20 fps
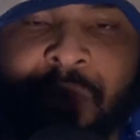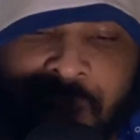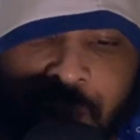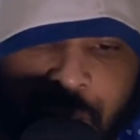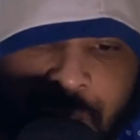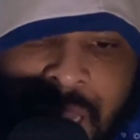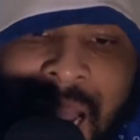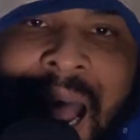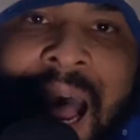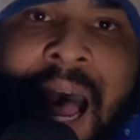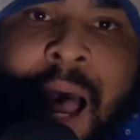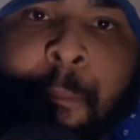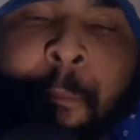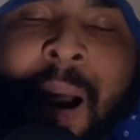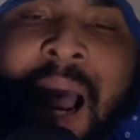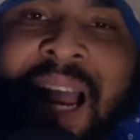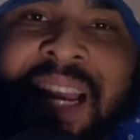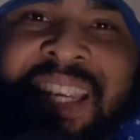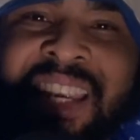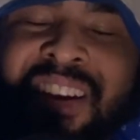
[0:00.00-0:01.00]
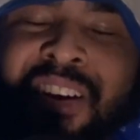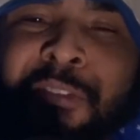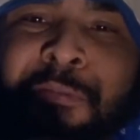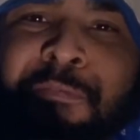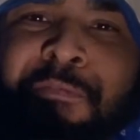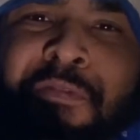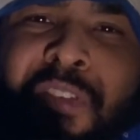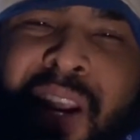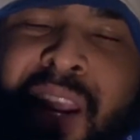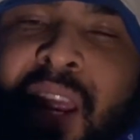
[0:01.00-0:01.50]
and die by your
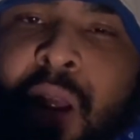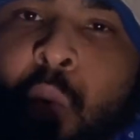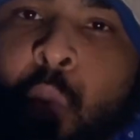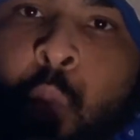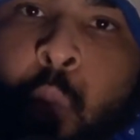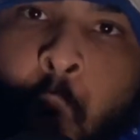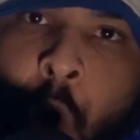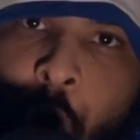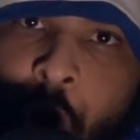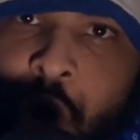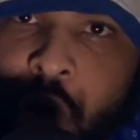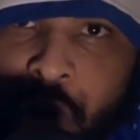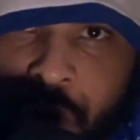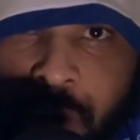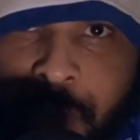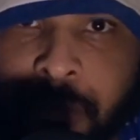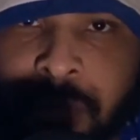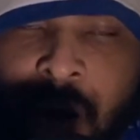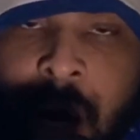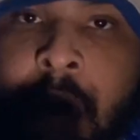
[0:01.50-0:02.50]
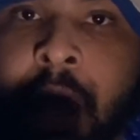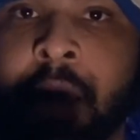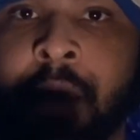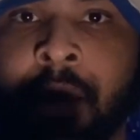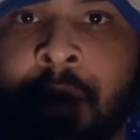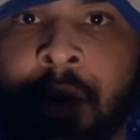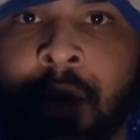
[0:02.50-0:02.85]
fucking word, bruh.